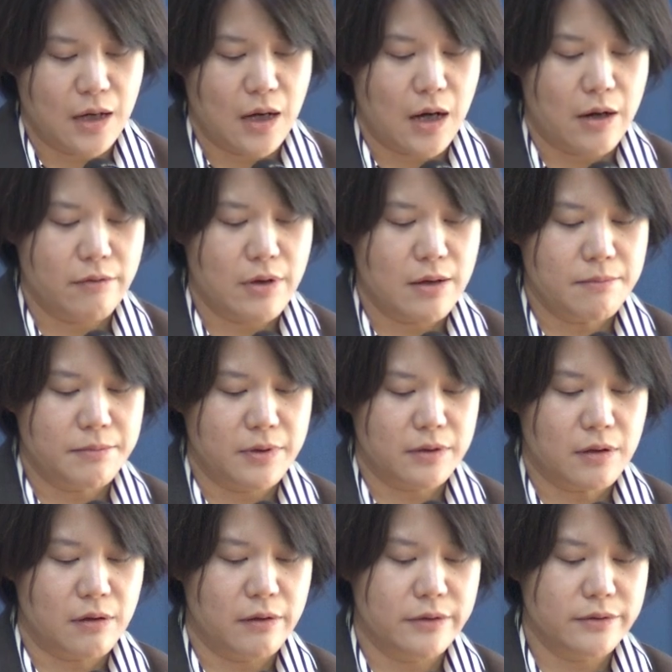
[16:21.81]
However,
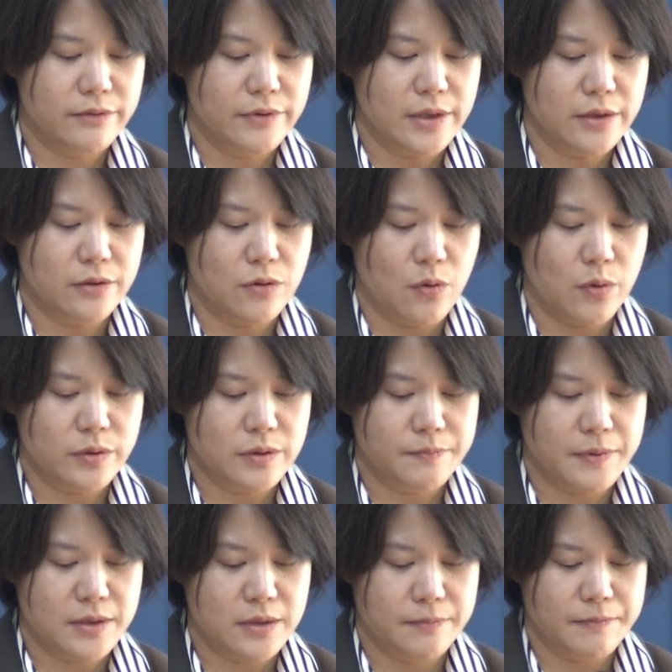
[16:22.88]
currently no
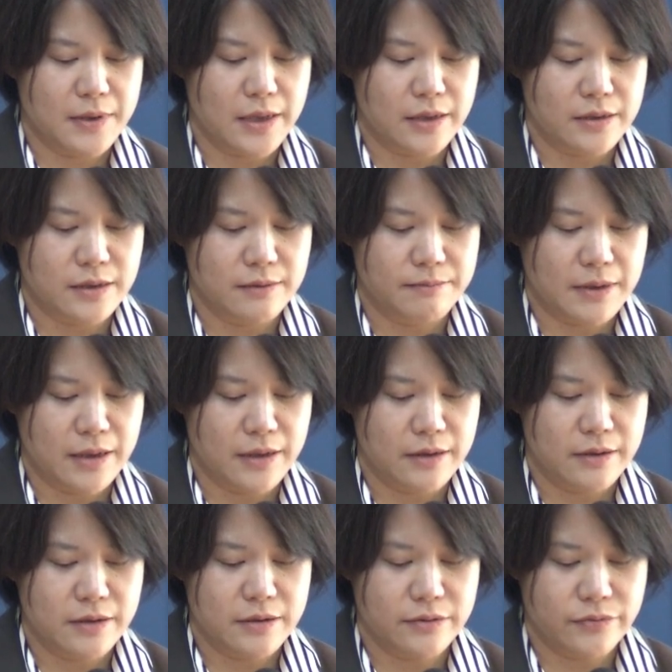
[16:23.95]
specific
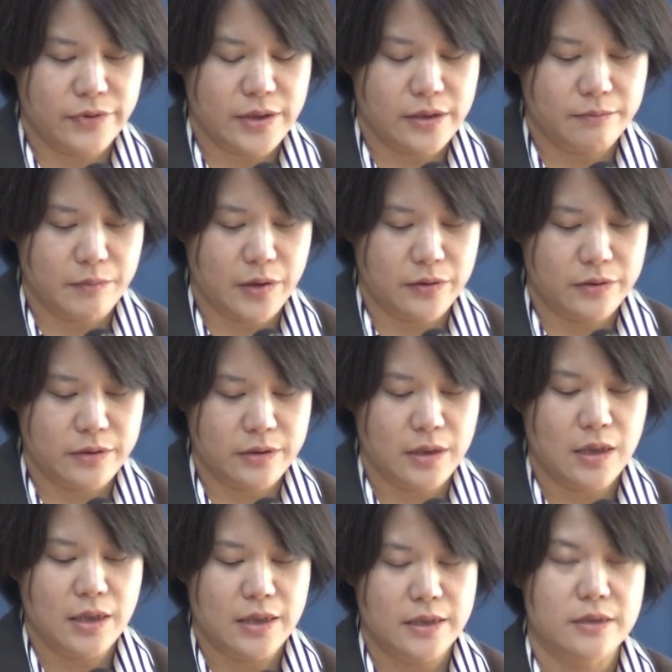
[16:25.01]
antiviral treatment
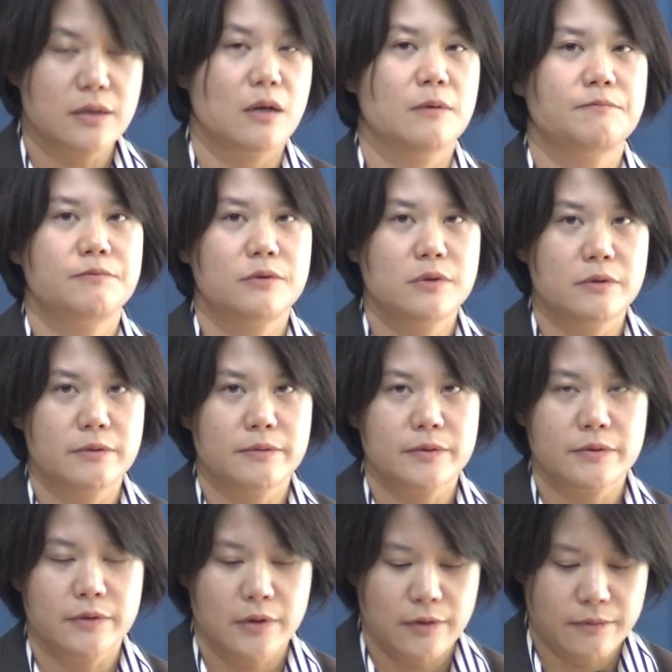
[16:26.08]
is
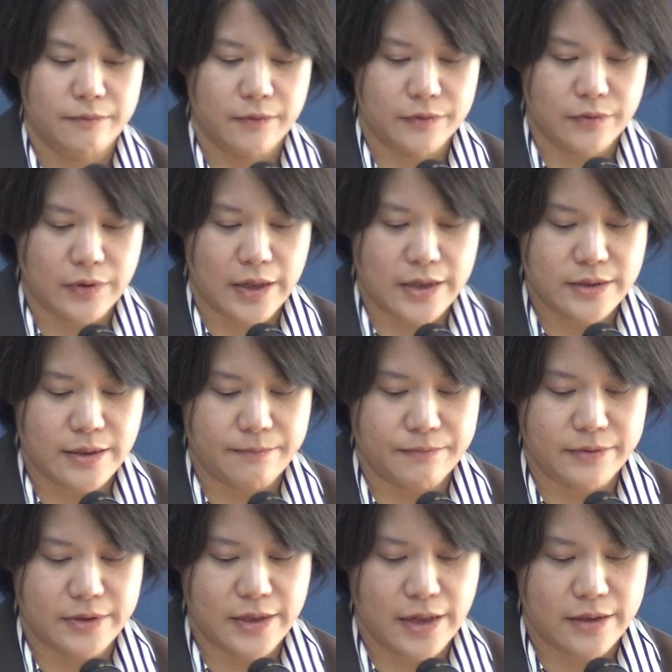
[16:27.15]
approved for the
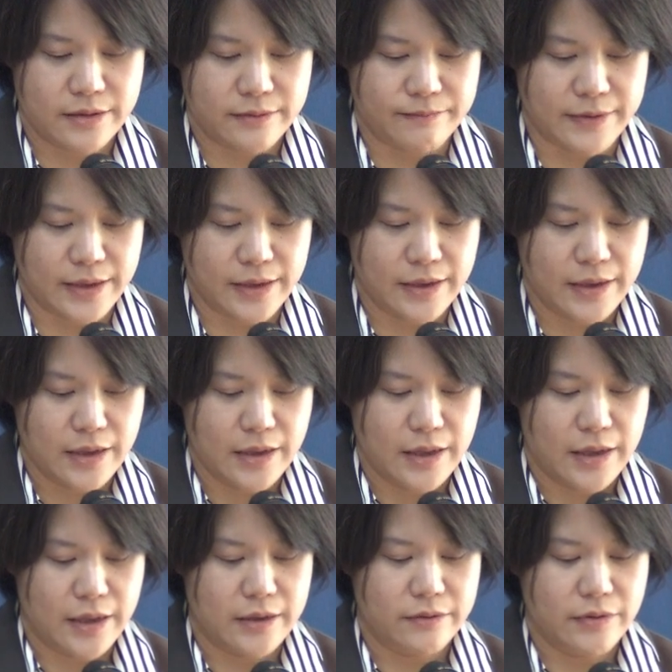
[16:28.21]
SF-TSB,
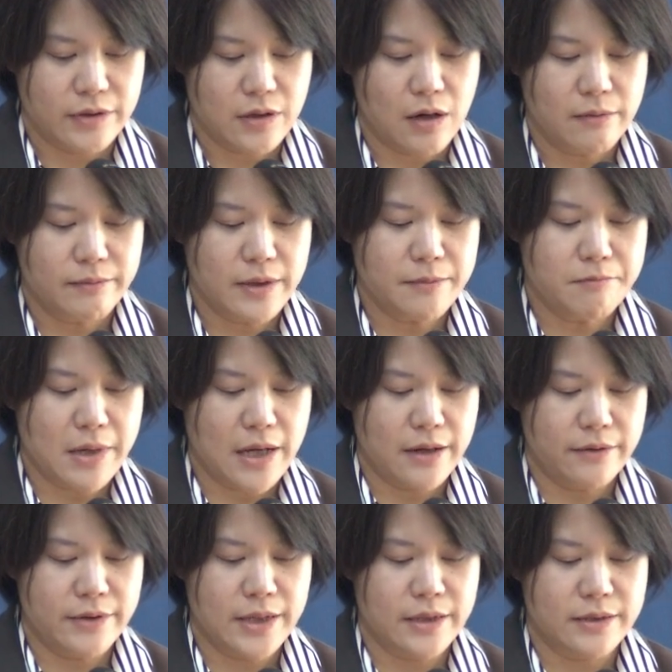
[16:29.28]
and recovery
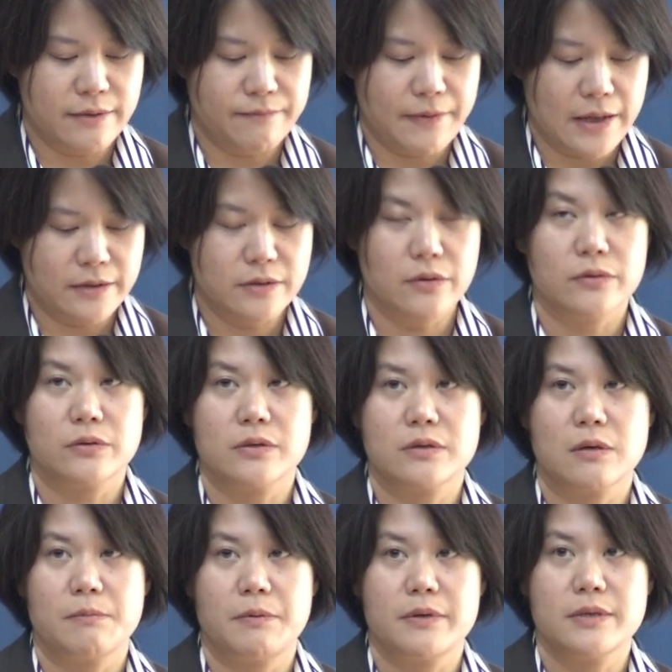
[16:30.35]
mainly depends on the
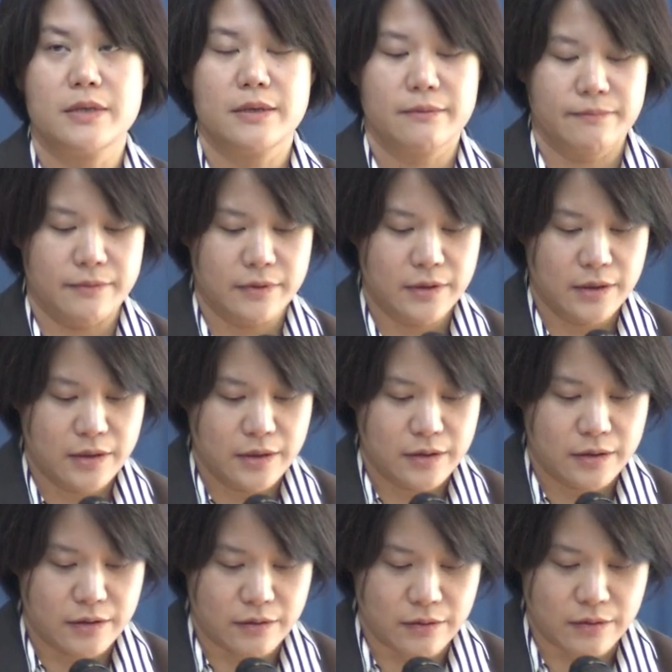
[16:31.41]
supportive
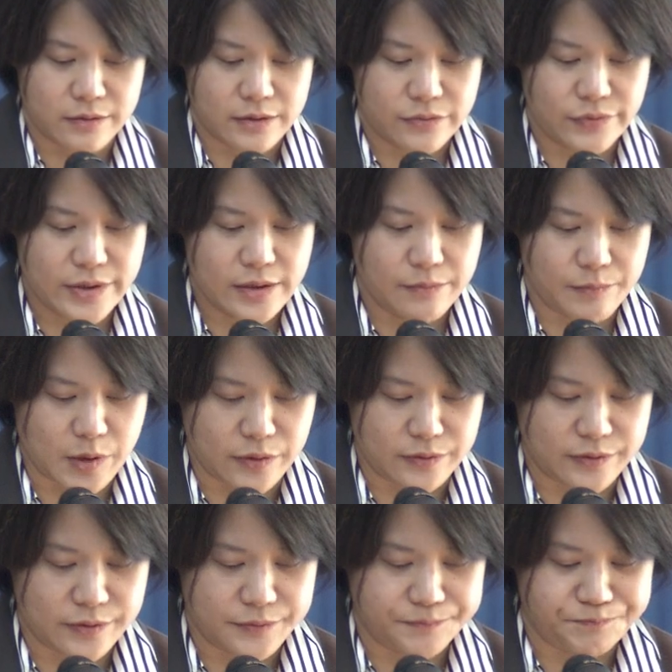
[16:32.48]

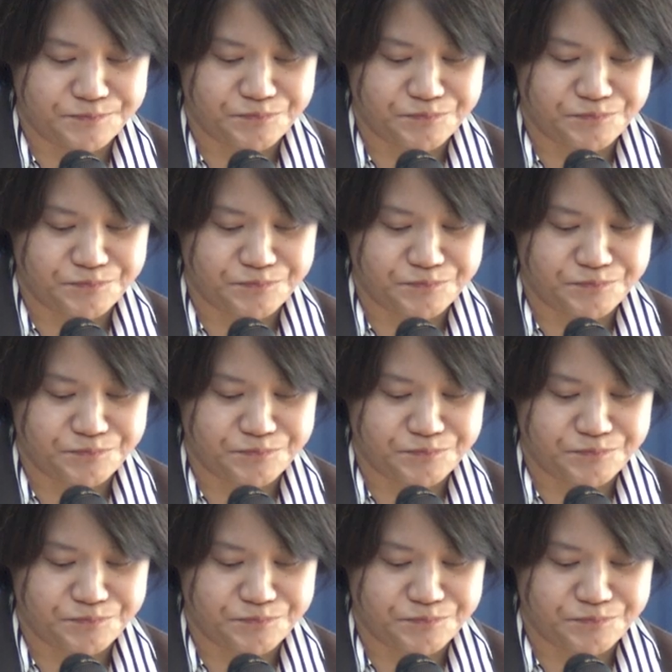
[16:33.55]
treatment.